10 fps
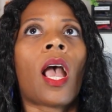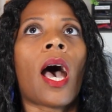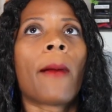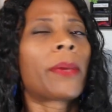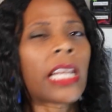
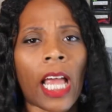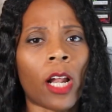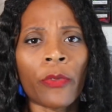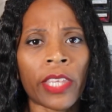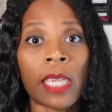But I
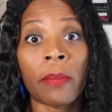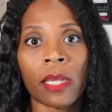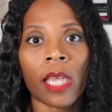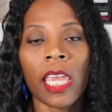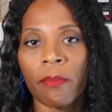don't think
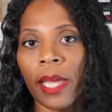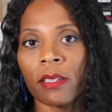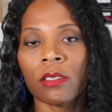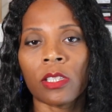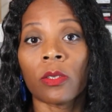he
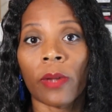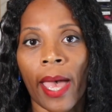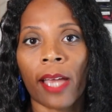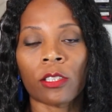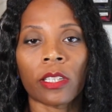meant to
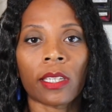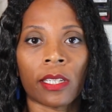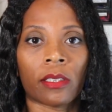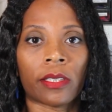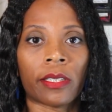actually
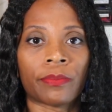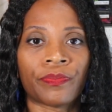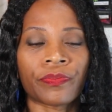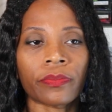kill him.